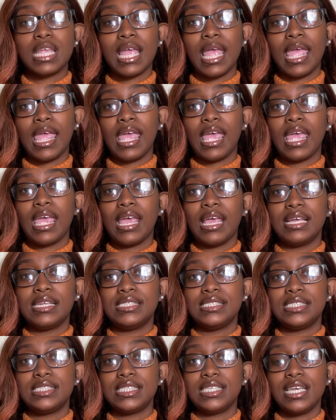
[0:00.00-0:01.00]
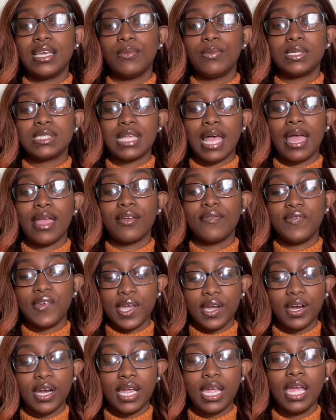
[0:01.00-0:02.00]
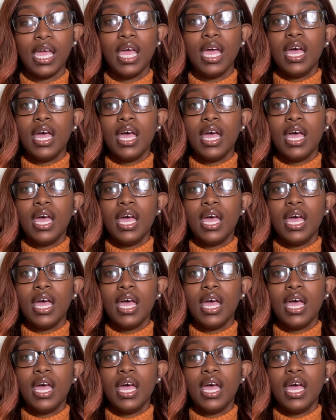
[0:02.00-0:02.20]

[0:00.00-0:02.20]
and it was like very